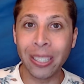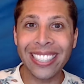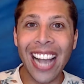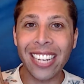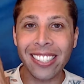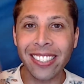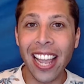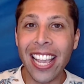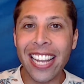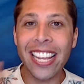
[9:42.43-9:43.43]
it's gotta say
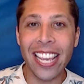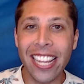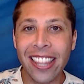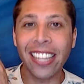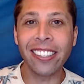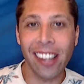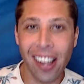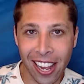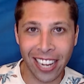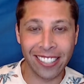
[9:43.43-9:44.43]
it in the
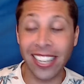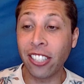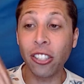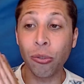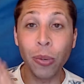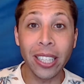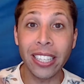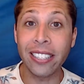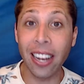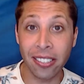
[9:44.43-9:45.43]
lines, and it just really
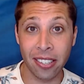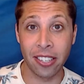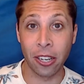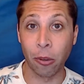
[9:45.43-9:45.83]
doesn't here.